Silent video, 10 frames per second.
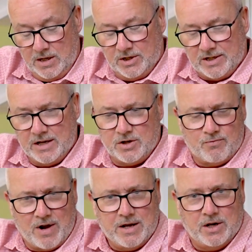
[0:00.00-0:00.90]
Saint
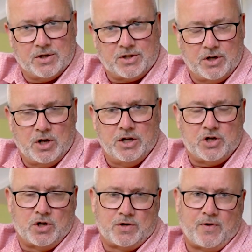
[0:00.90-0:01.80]
Irenaeus, an early
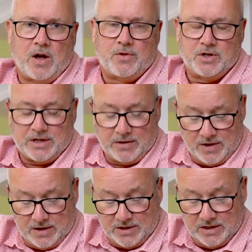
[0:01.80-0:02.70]
church father, said
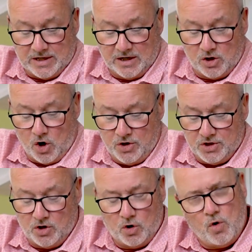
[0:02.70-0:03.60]
this. He said,
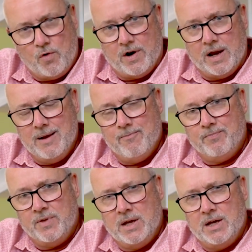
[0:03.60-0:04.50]
God's glory
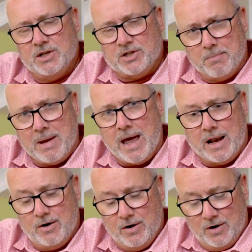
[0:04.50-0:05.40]
is a
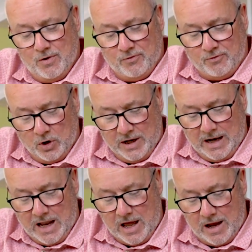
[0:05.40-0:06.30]
man fully
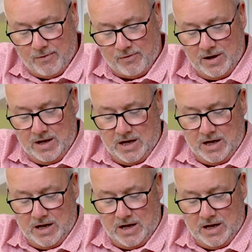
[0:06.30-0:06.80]
alive.